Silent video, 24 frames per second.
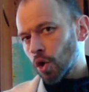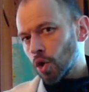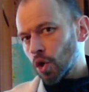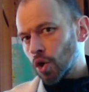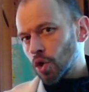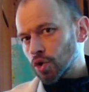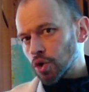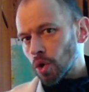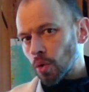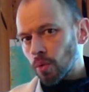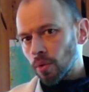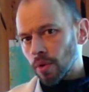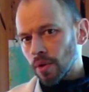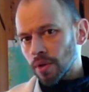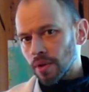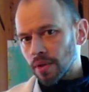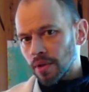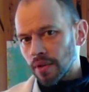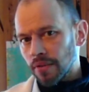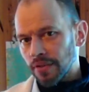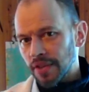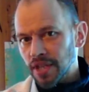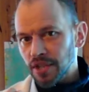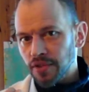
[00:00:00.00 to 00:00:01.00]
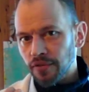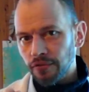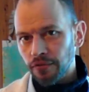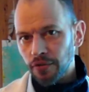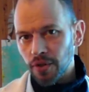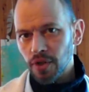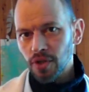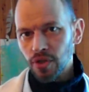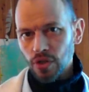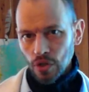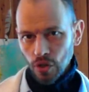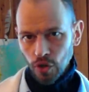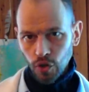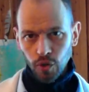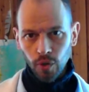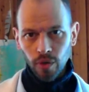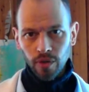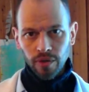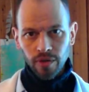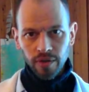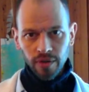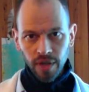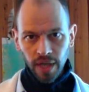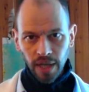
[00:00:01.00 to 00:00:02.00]
So this first
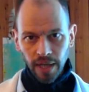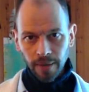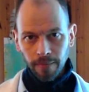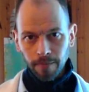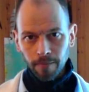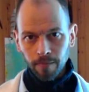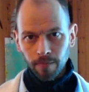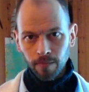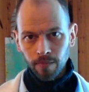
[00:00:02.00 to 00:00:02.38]
short thing